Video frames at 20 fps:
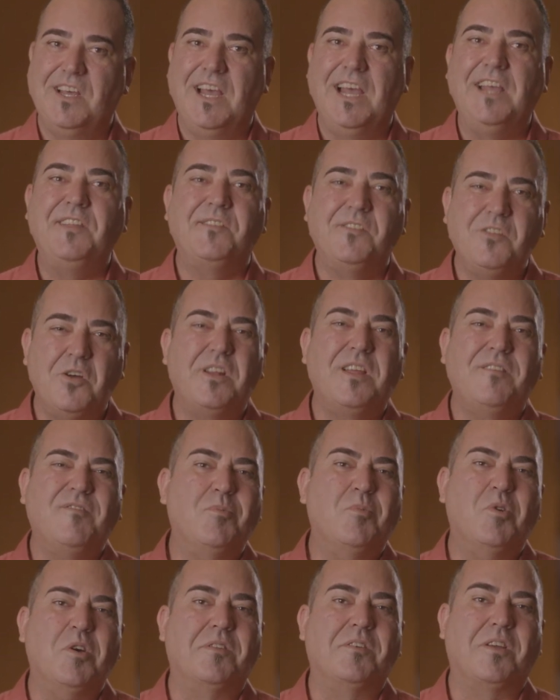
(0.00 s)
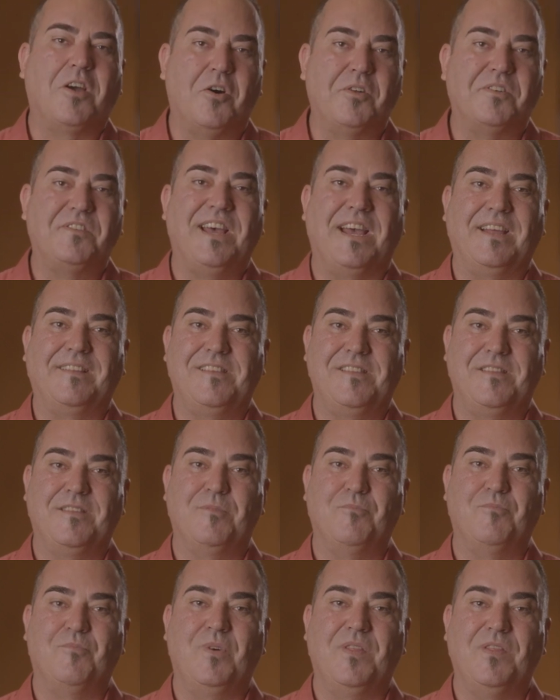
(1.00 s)
It's not even worth contacting
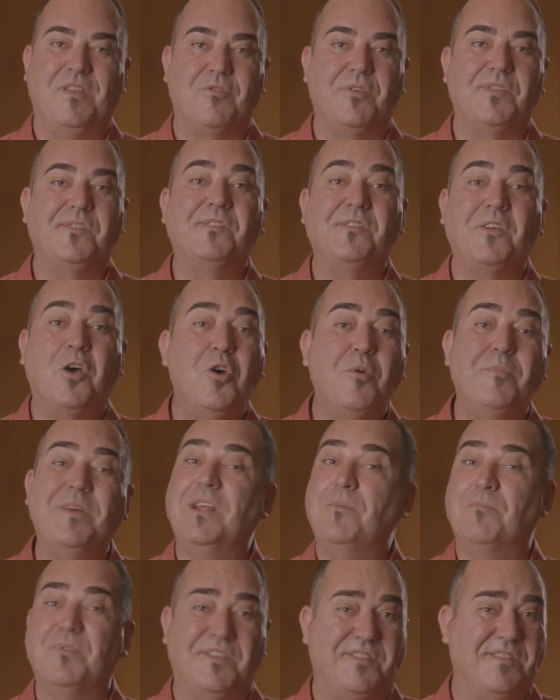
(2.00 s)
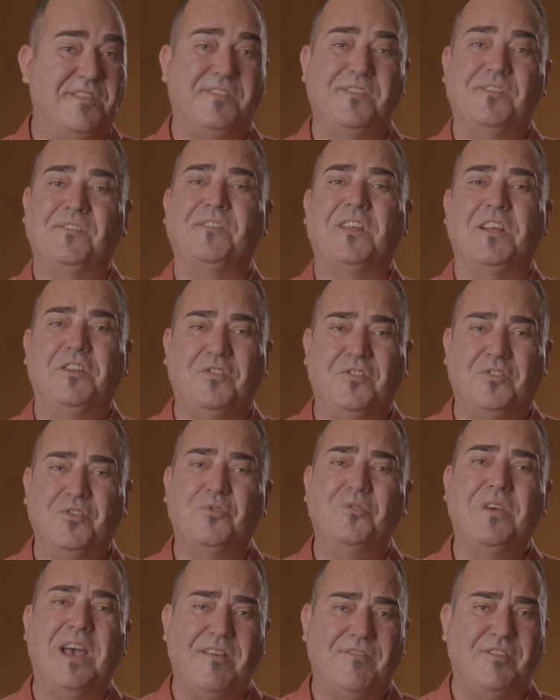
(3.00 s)
them when there are so many businesses that
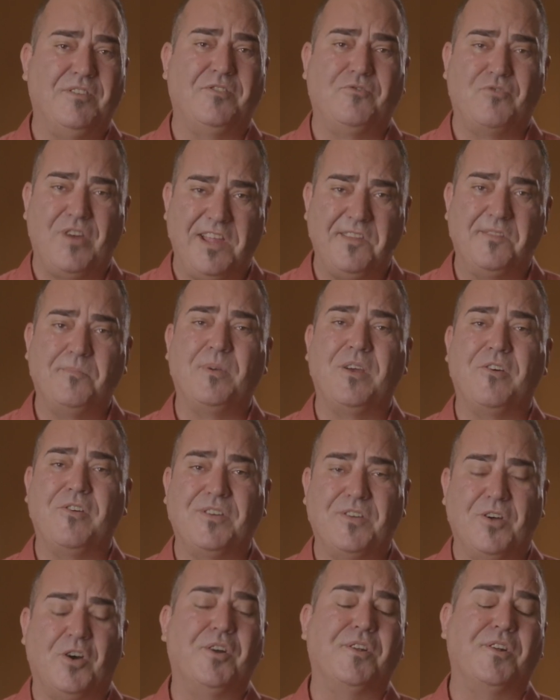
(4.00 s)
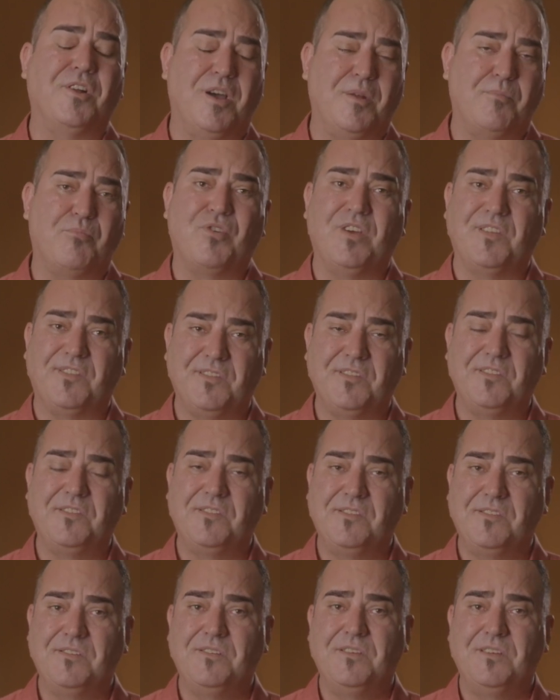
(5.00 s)
do have a transparent online
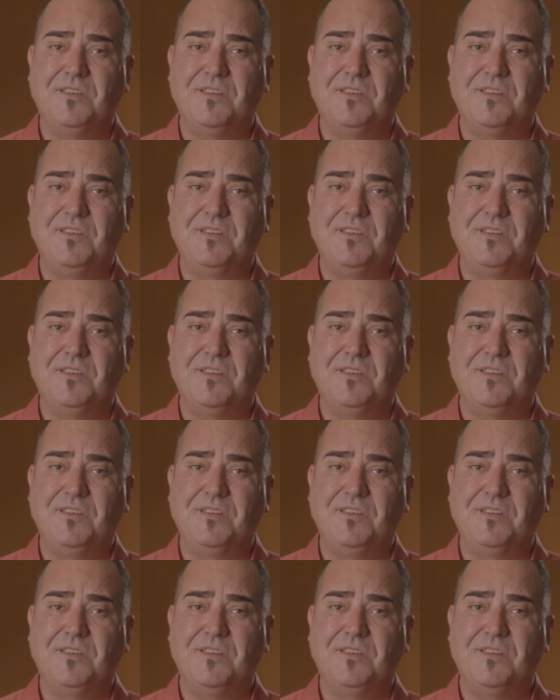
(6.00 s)
presence.